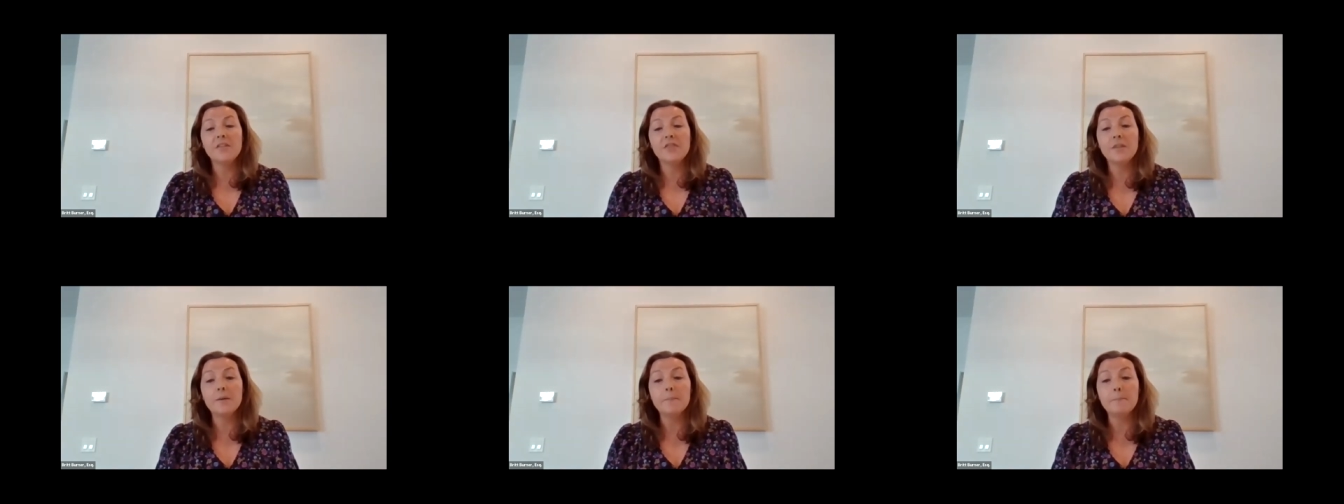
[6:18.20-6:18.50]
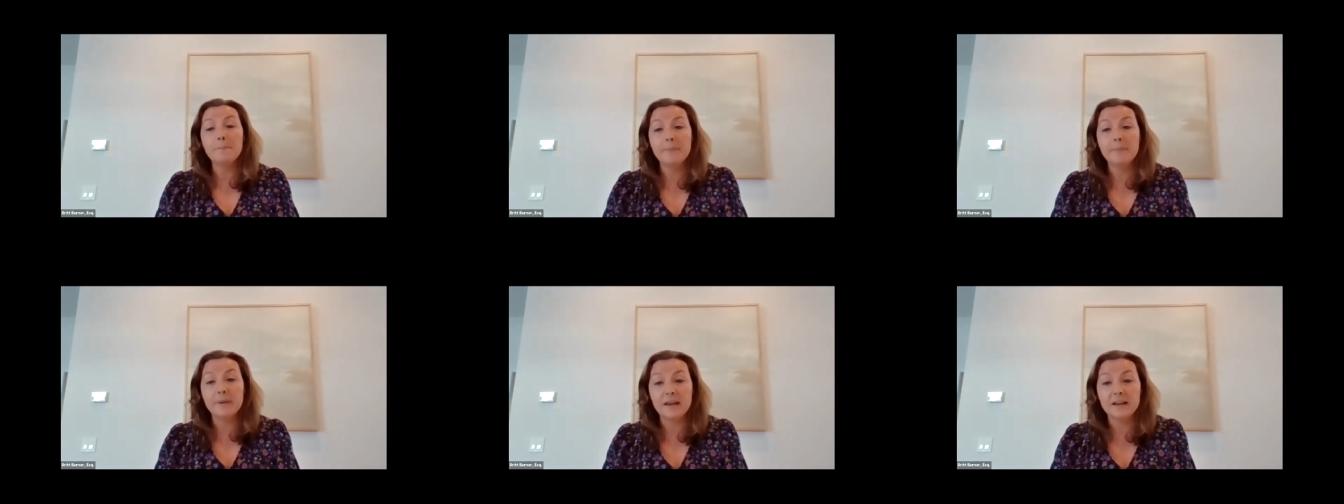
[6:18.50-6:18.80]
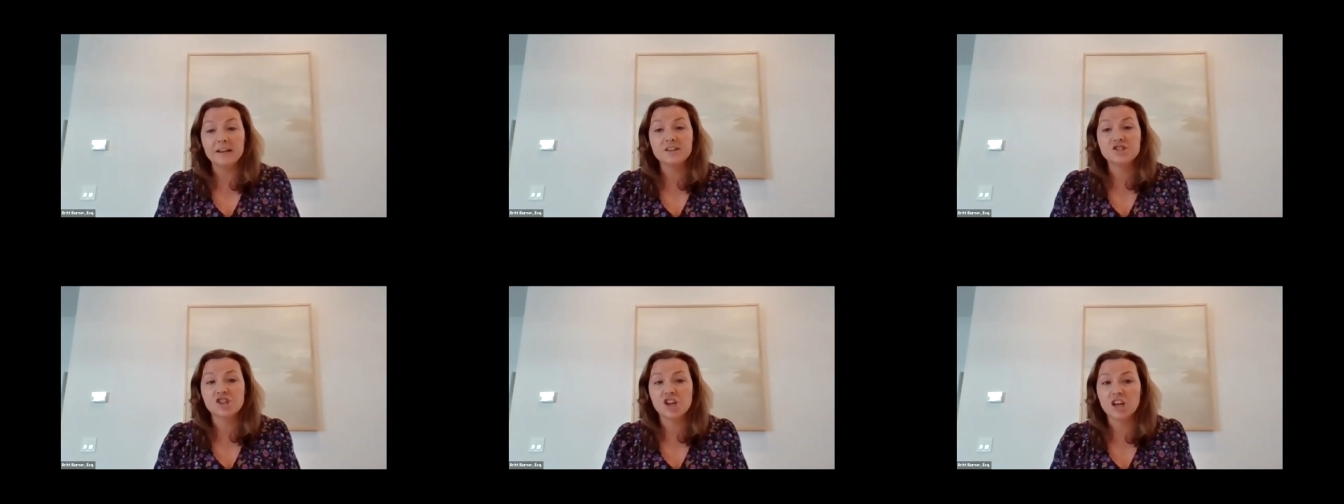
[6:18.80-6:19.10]
The
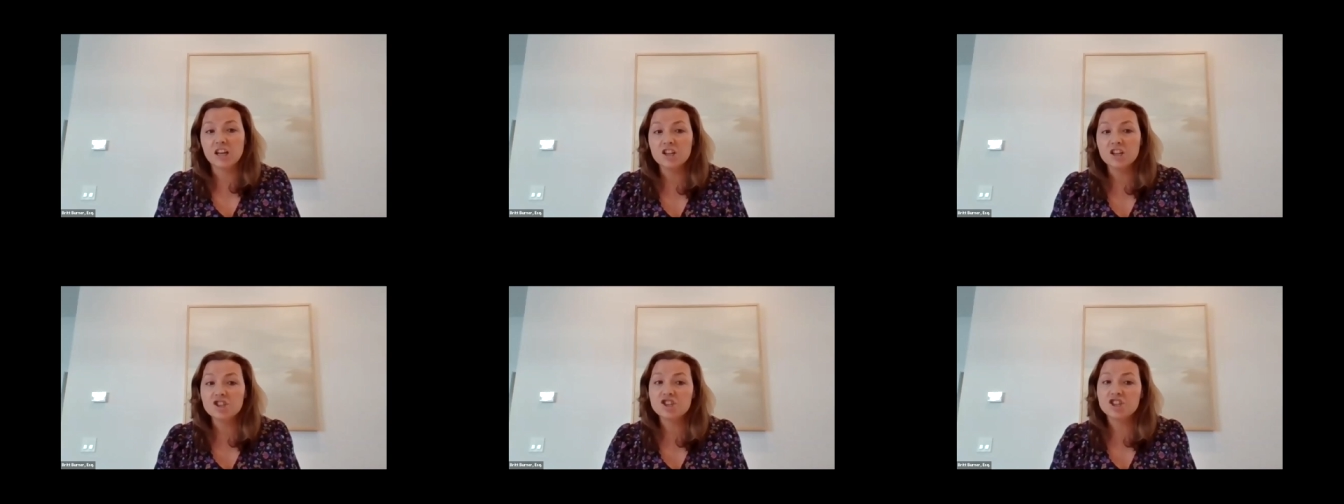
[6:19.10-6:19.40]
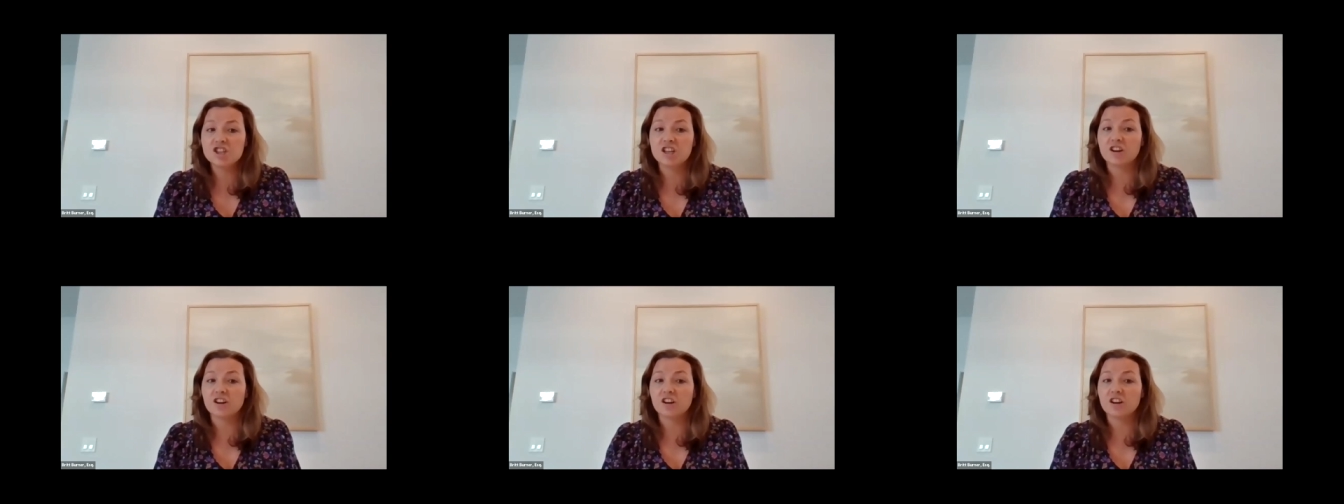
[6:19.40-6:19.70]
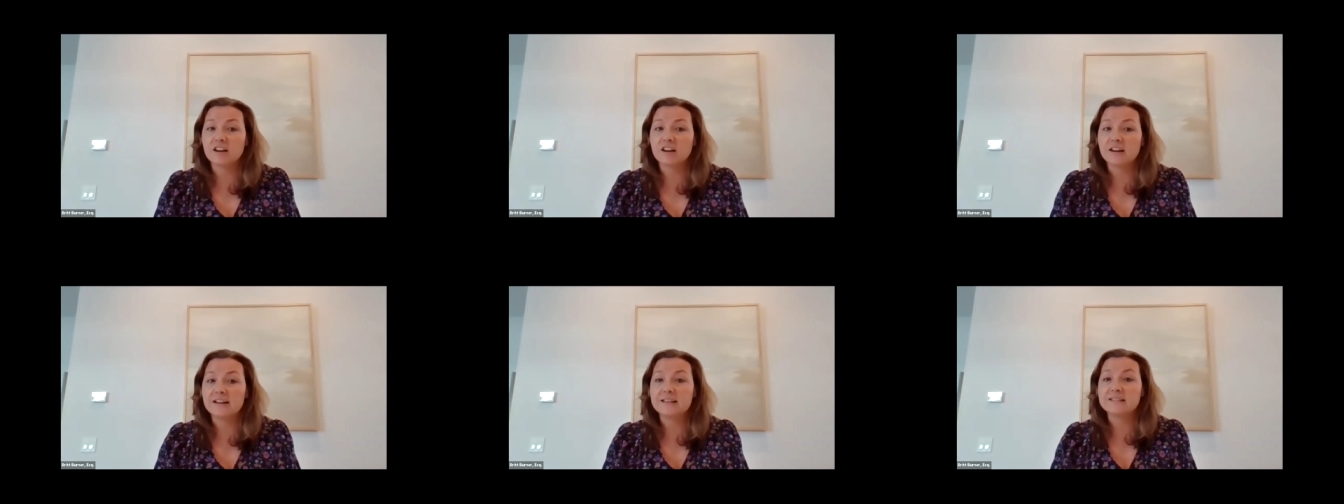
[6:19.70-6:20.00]
big change
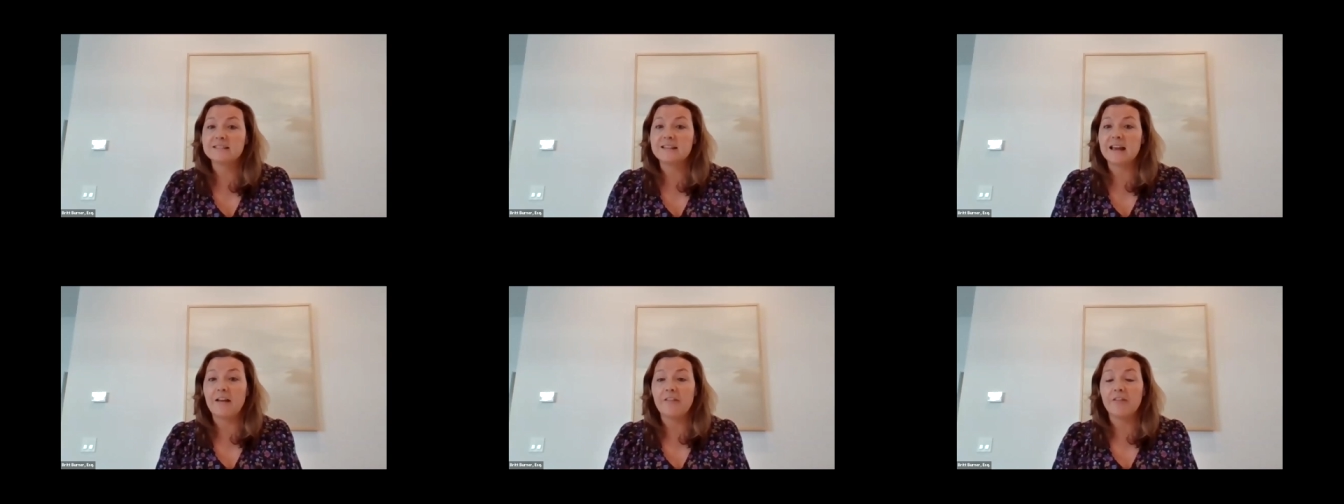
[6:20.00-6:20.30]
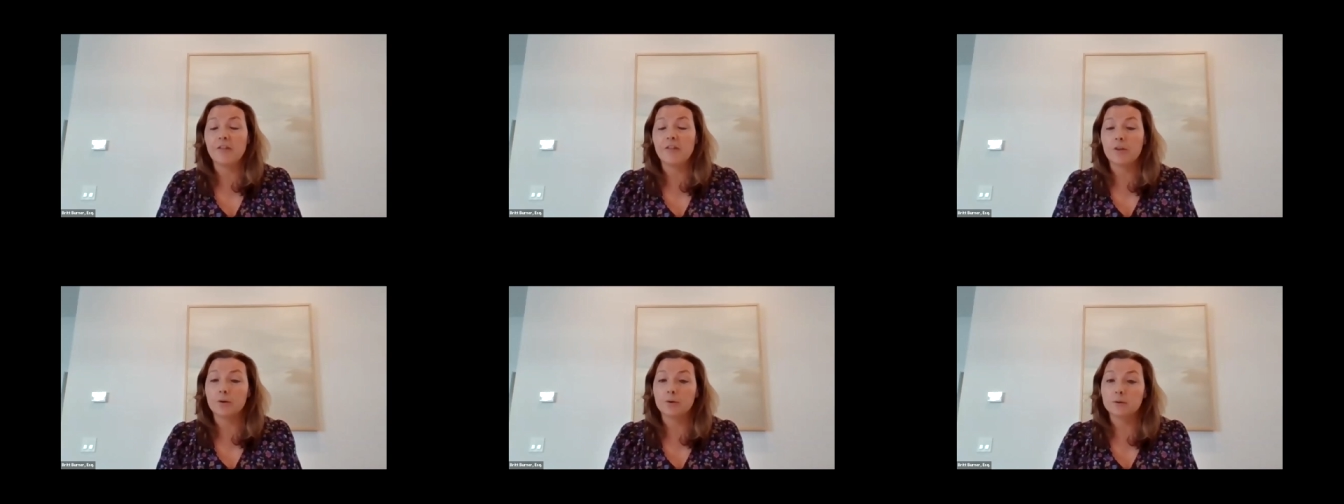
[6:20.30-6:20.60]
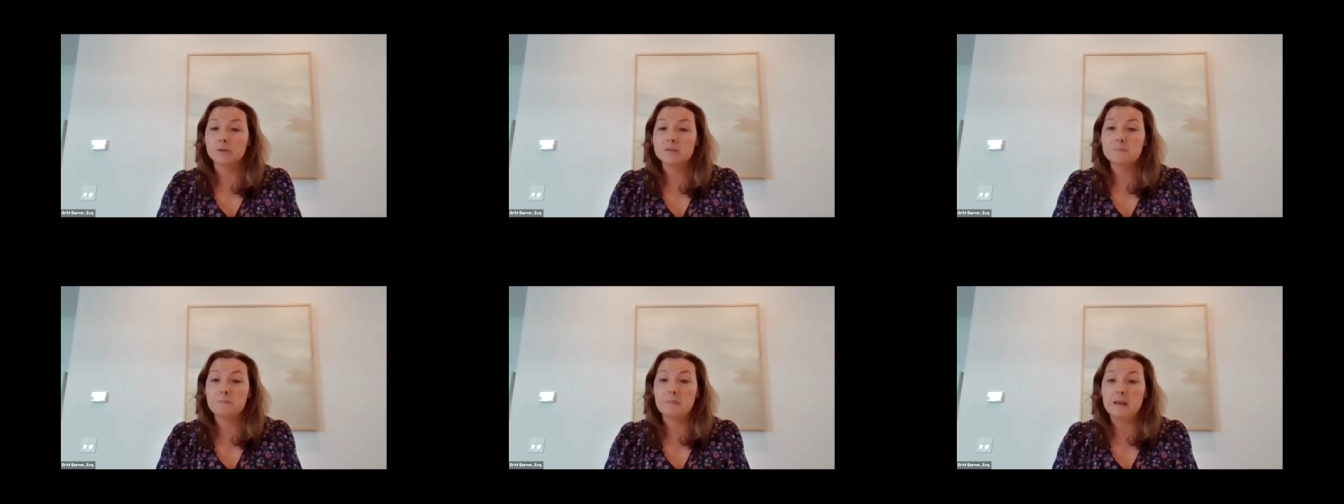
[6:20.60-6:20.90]
here is that
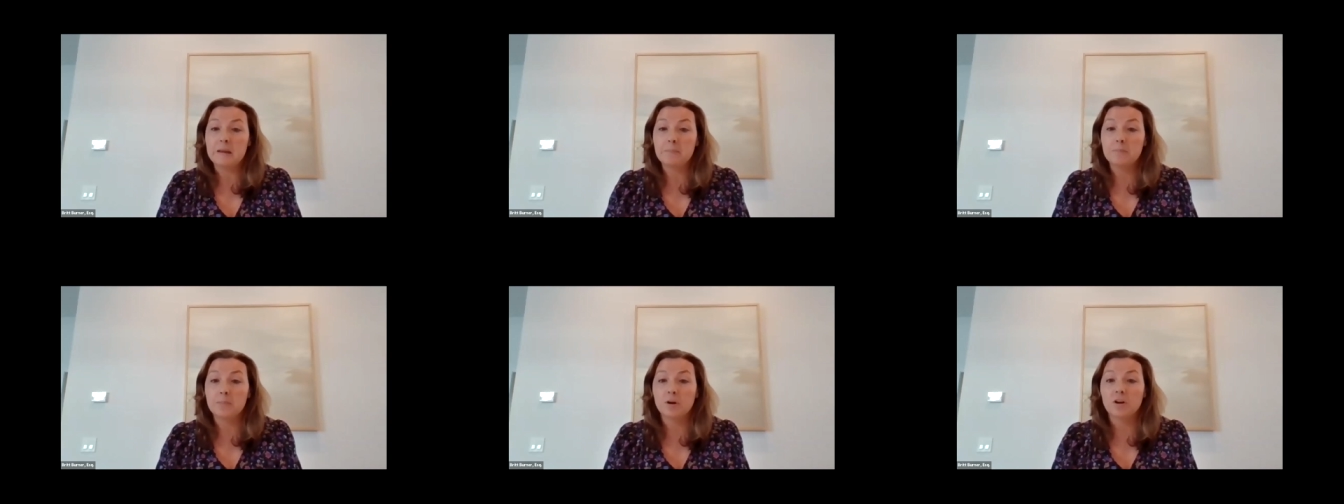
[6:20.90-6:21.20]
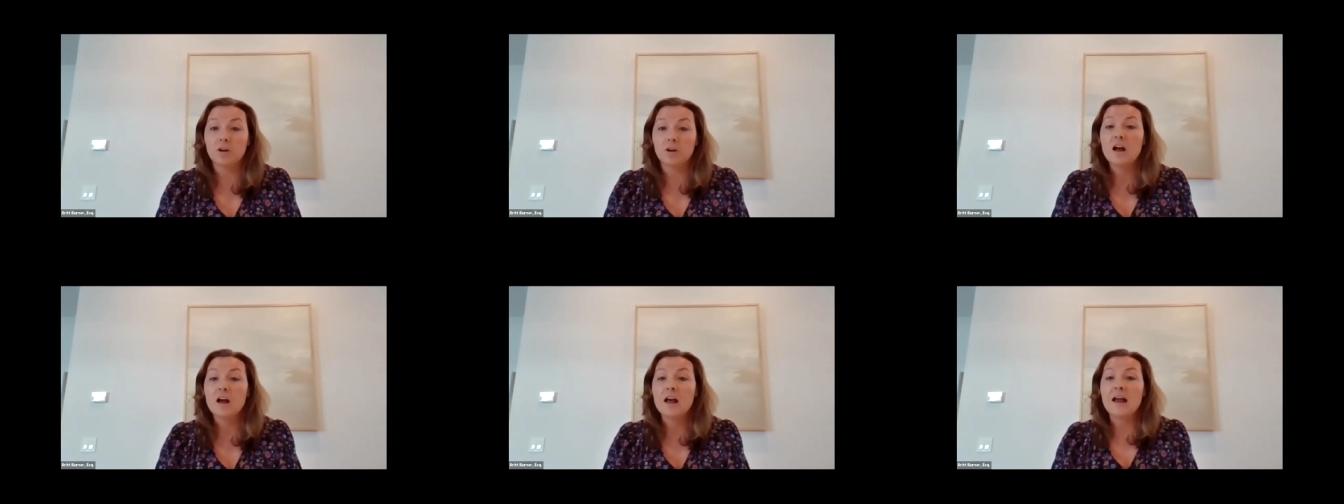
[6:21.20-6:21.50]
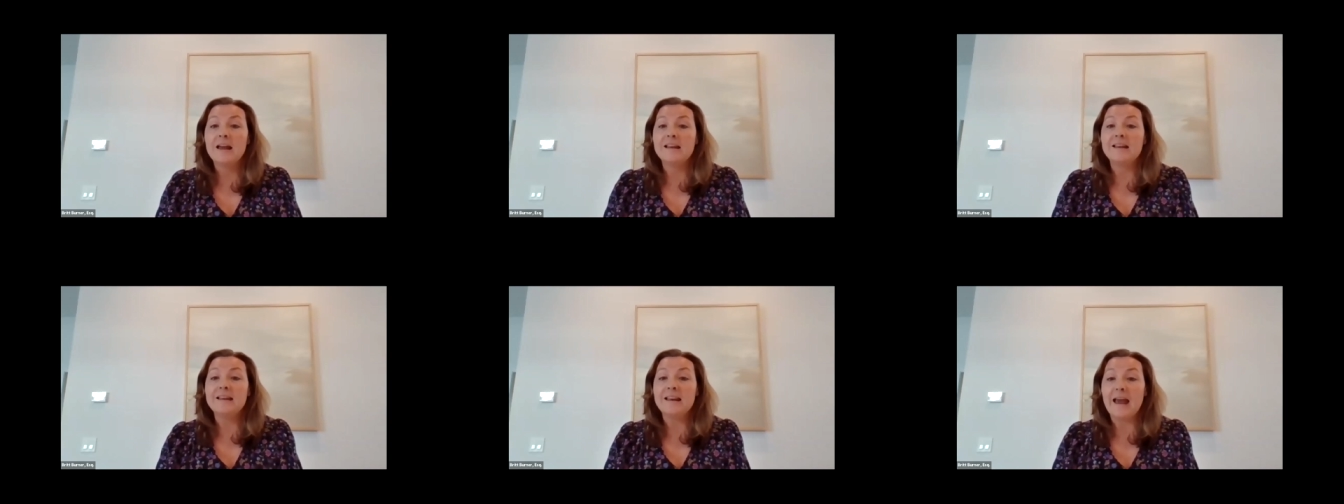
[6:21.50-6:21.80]
those people
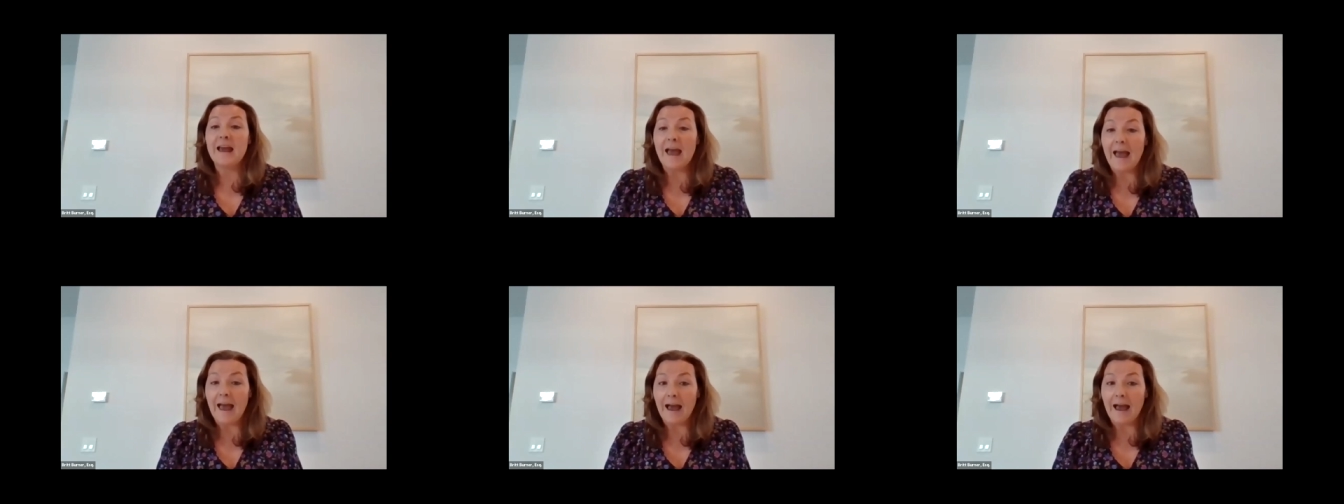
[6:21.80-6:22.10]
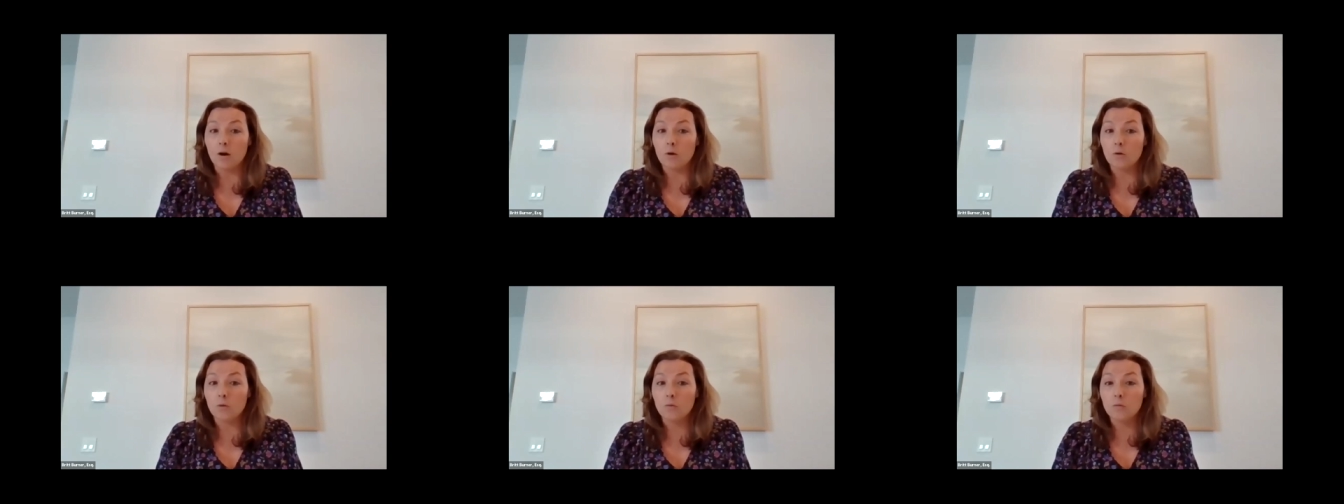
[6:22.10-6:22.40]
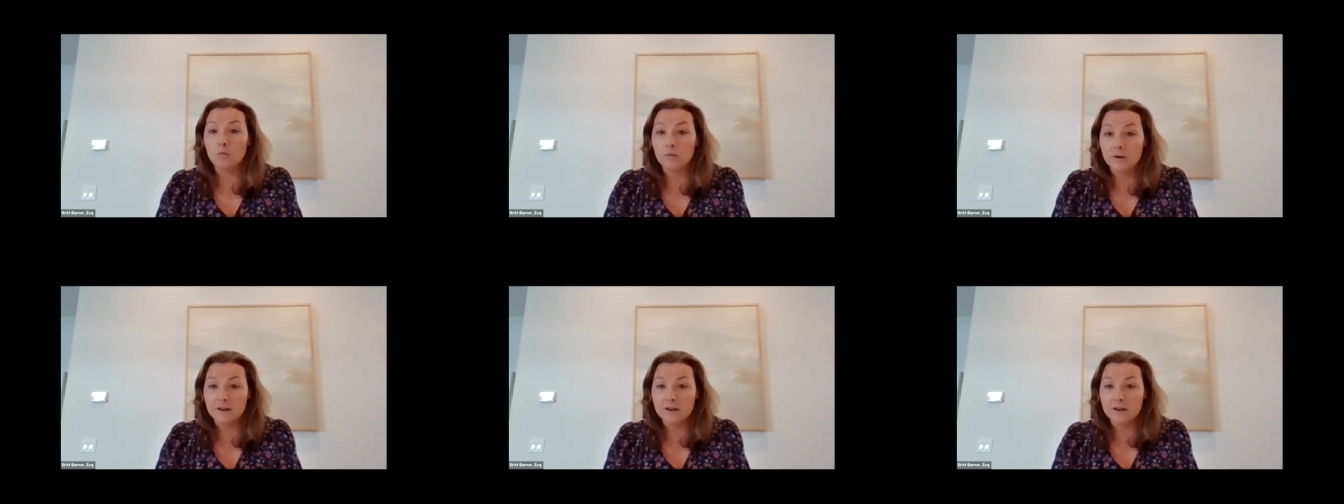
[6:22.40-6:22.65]
now,